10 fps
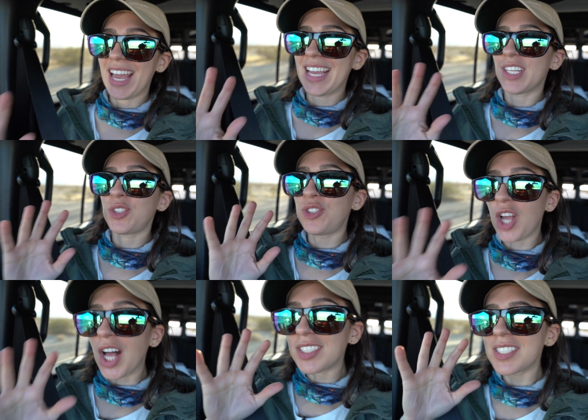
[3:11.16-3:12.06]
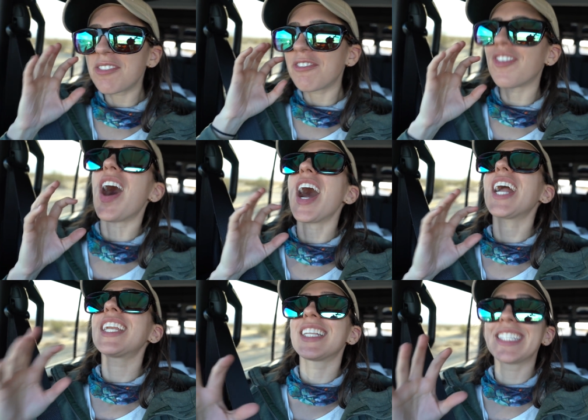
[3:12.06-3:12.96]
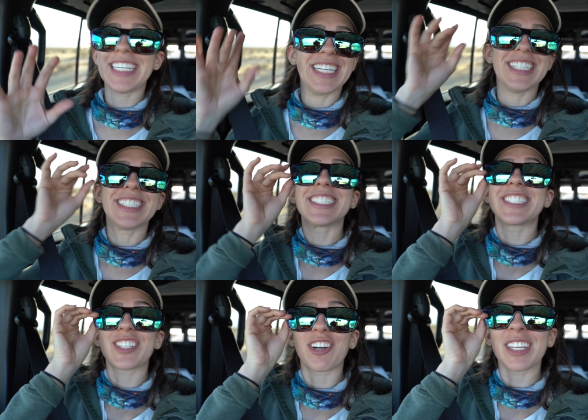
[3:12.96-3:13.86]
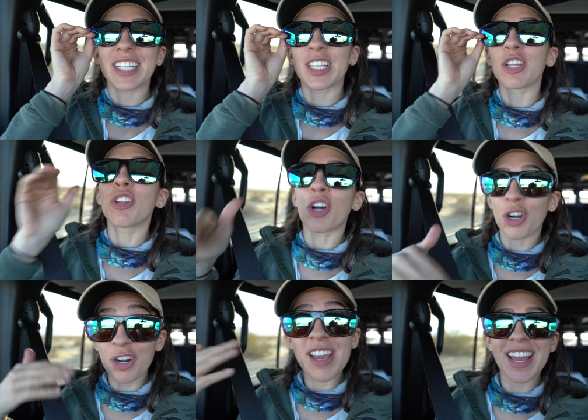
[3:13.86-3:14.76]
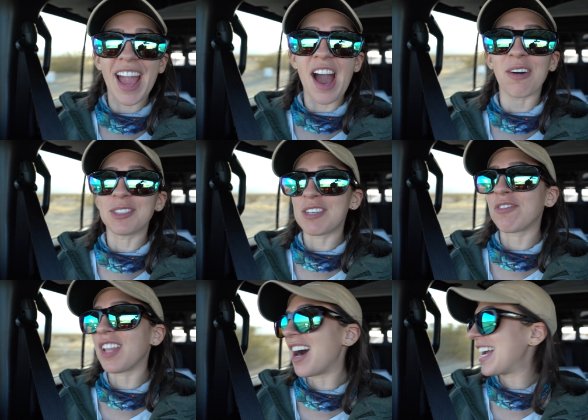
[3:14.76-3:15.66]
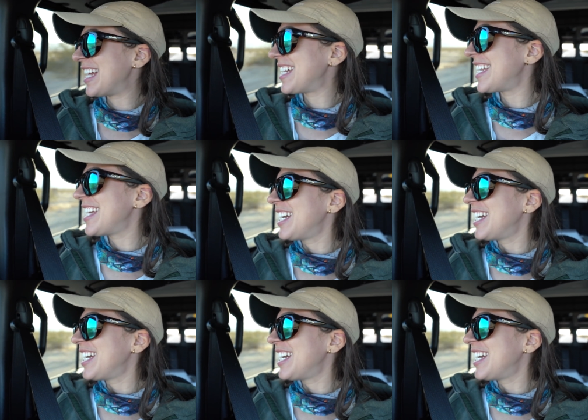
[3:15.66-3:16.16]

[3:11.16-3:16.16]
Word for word: and just finally started learning how to fly it.